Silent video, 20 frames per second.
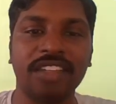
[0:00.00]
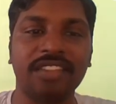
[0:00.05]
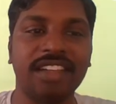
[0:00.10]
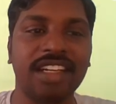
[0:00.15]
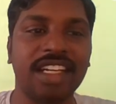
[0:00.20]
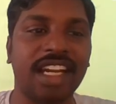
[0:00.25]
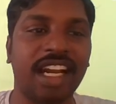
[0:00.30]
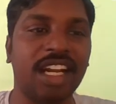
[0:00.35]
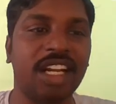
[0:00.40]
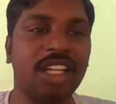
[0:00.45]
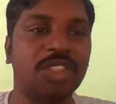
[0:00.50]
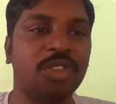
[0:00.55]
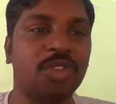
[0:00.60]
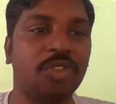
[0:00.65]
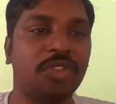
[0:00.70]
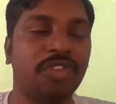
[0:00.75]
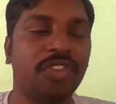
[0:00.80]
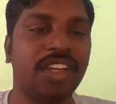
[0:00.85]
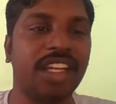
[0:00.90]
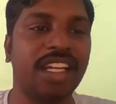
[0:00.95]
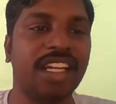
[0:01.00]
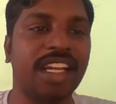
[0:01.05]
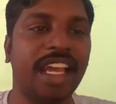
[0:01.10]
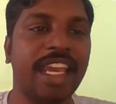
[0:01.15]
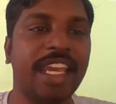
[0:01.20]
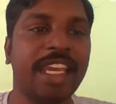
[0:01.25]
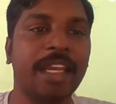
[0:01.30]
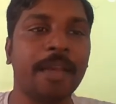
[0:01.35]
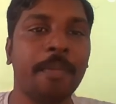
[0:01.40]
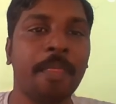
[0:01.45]
colors you feel like,
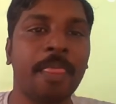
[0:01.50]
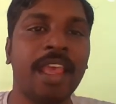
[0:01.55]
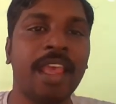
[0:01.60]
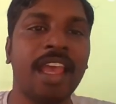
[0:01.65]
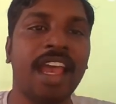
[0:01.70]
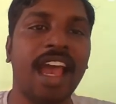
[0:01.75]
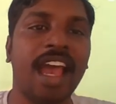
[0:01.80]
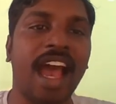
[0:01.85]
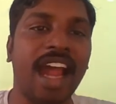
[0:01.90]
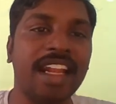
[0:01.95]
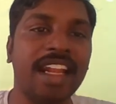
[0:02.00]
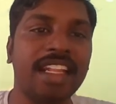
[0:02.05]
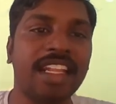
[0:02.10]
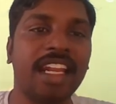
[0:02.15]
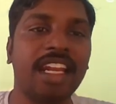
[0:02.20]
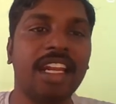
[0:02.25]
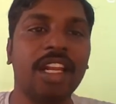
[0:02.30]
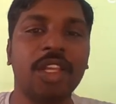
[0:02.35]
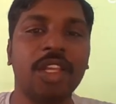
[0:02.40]
and then you